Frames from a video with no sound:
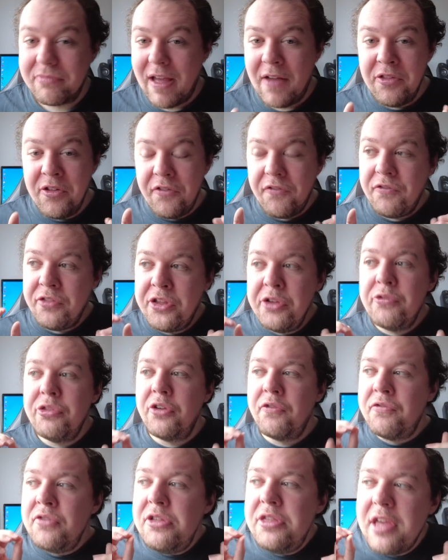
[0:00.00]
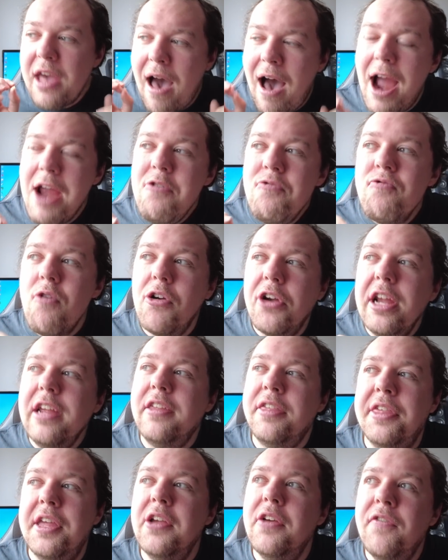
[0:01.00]
And the
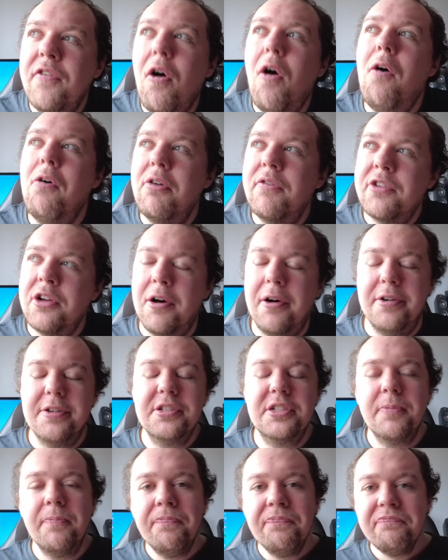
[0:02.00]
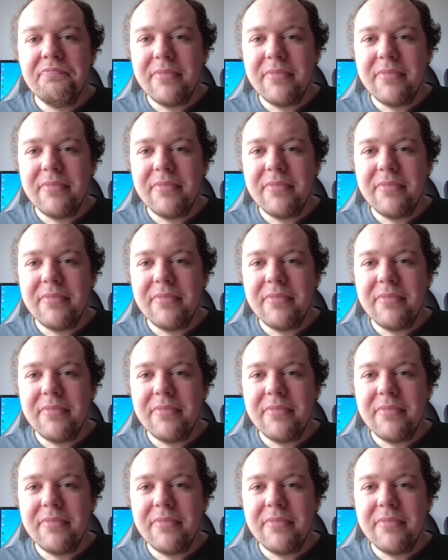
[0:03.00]
ironic thing of all, of course,